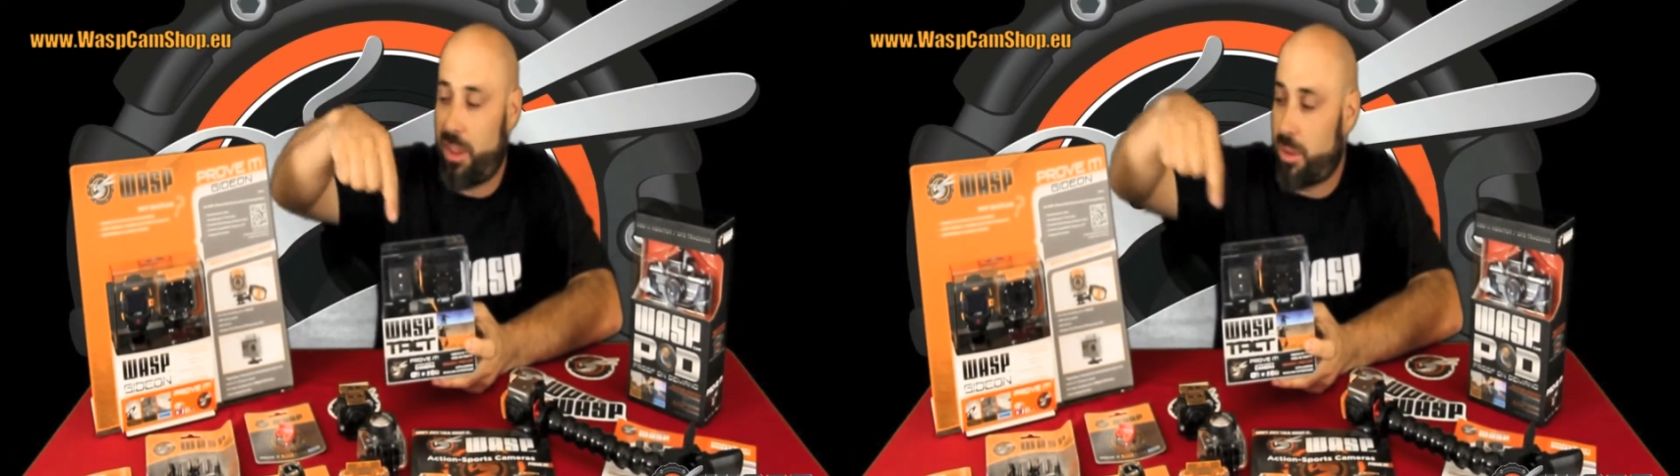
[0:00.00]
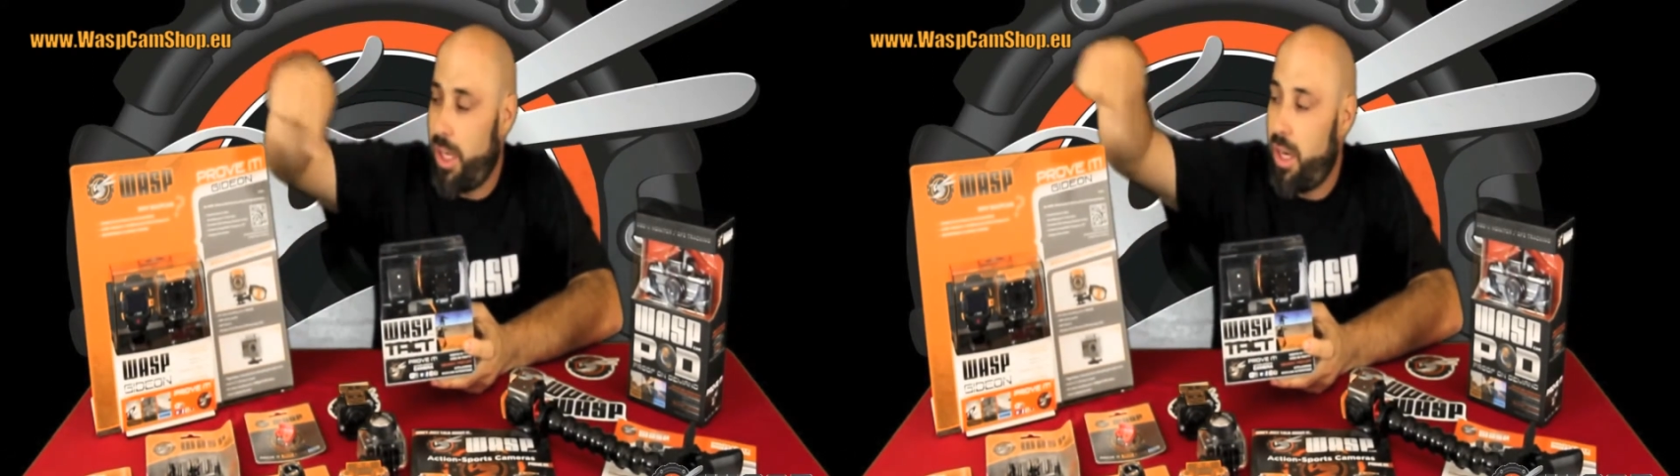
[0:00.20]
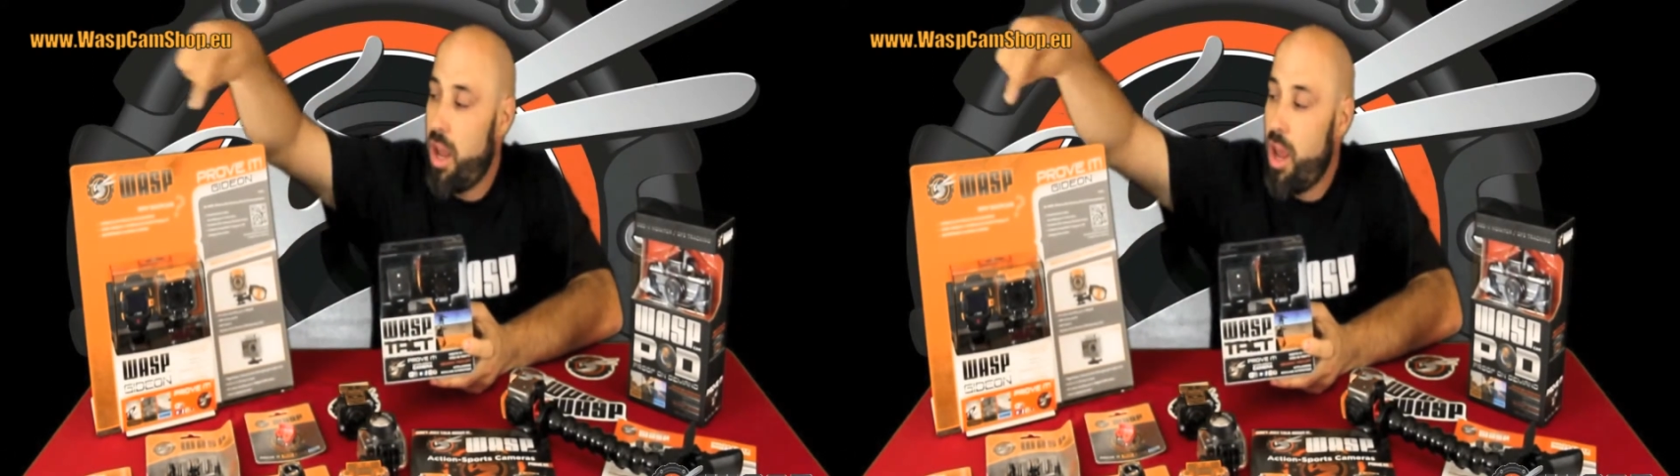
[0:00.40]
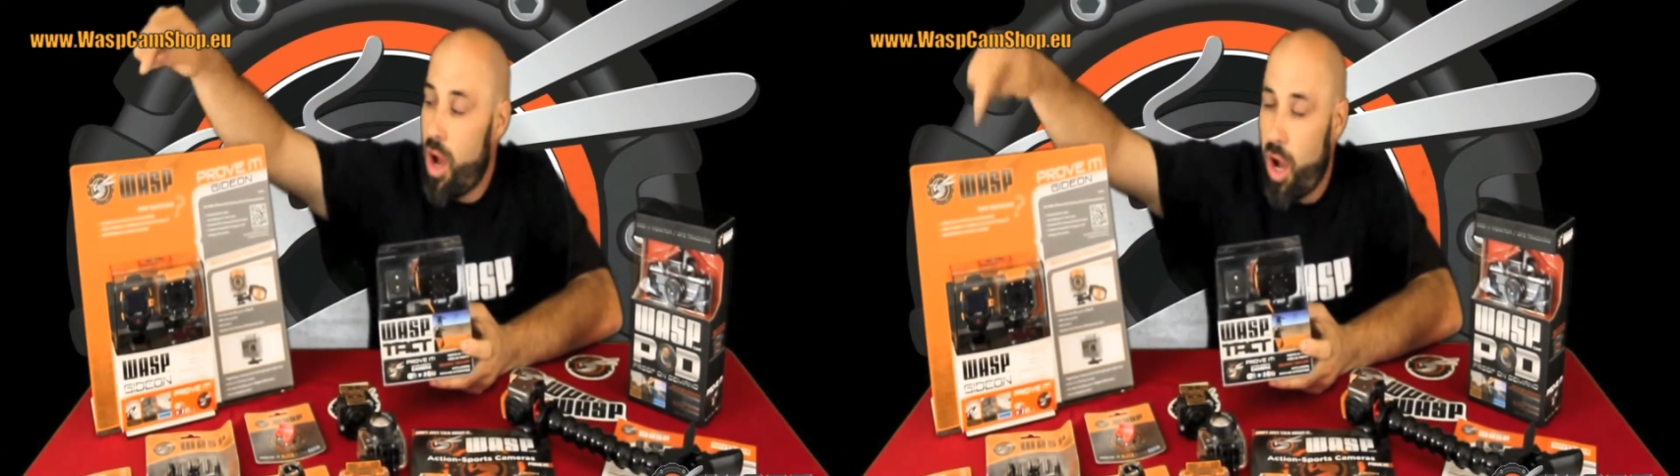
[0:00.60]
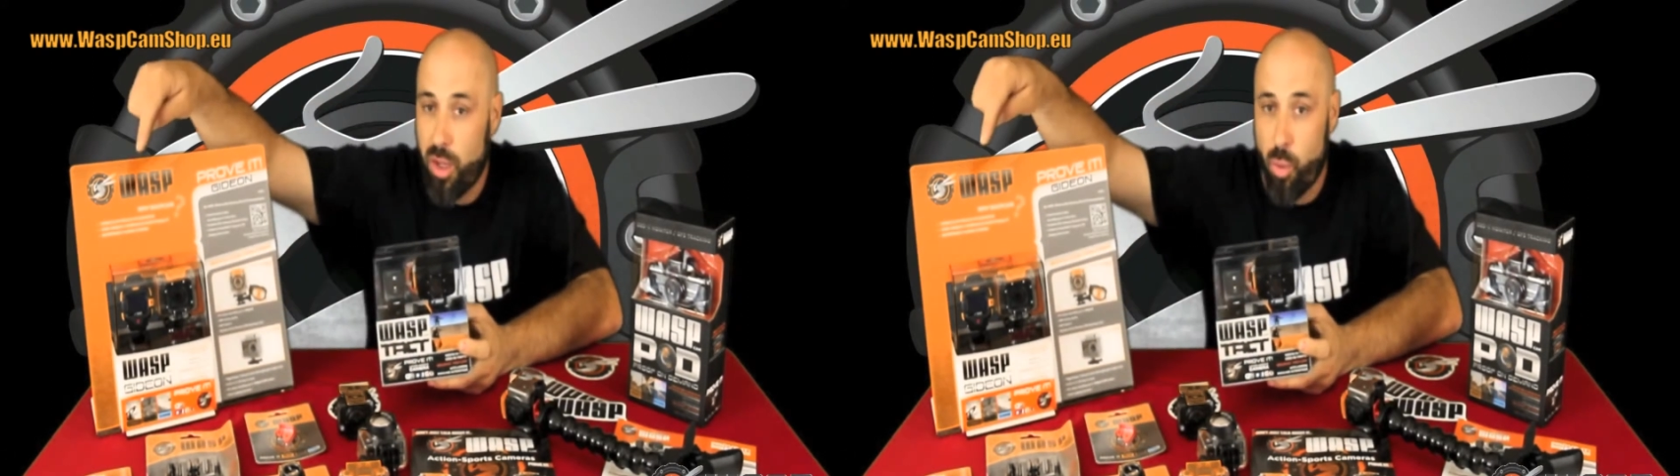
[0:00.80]
screen
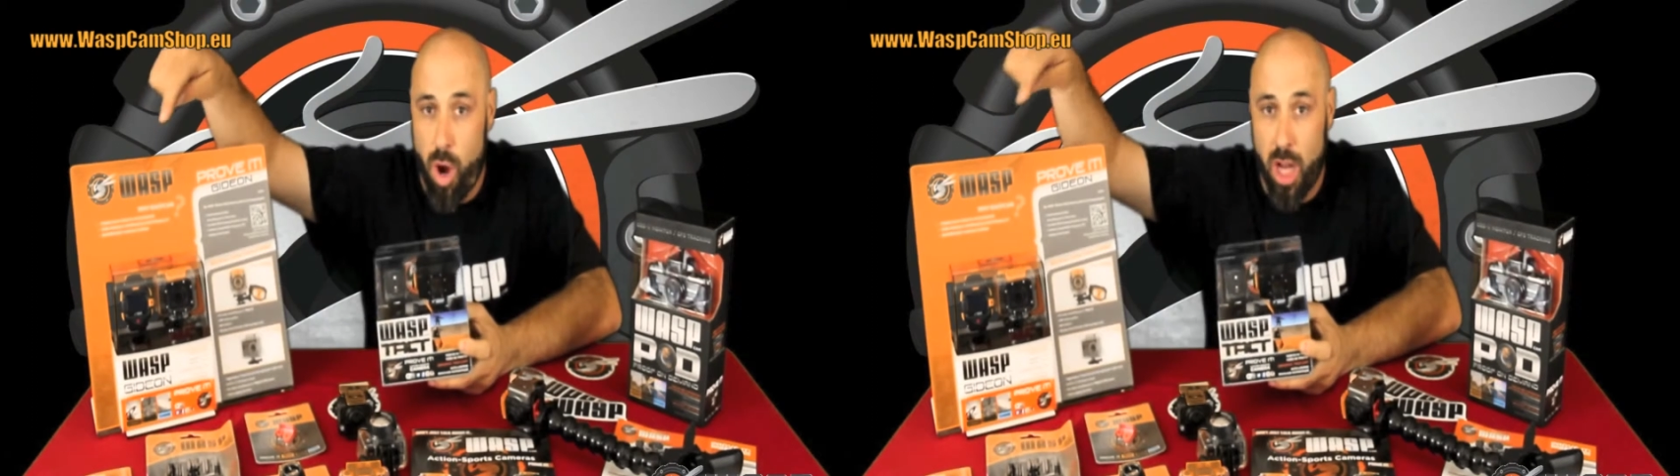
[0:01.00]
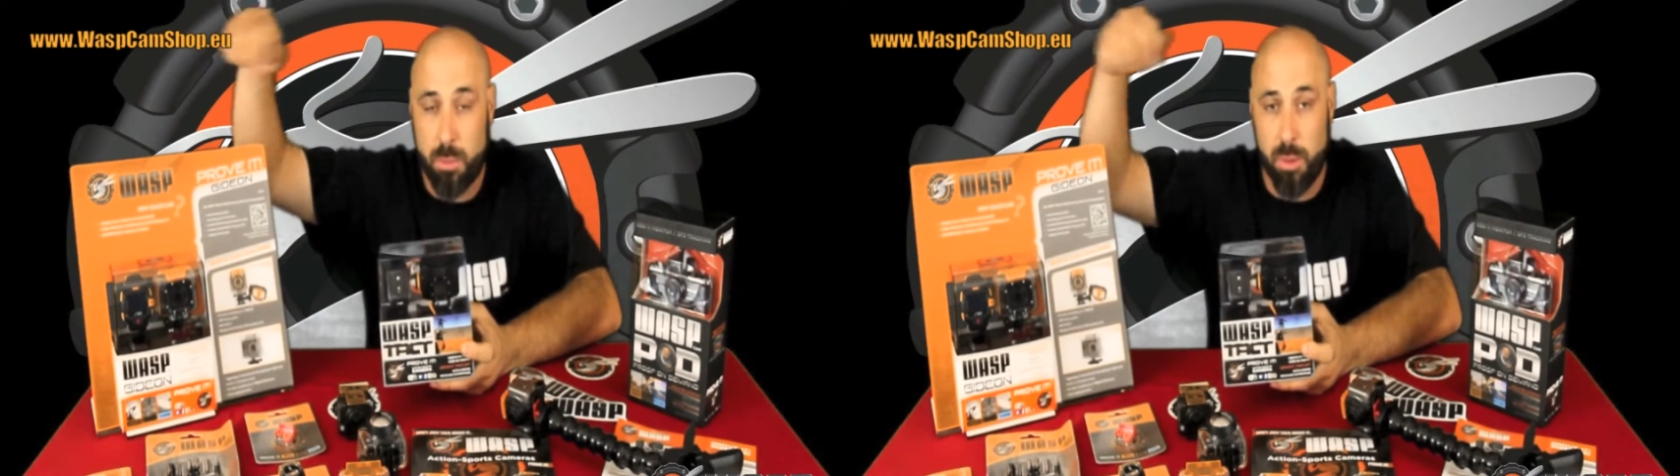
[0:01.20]
on the watch,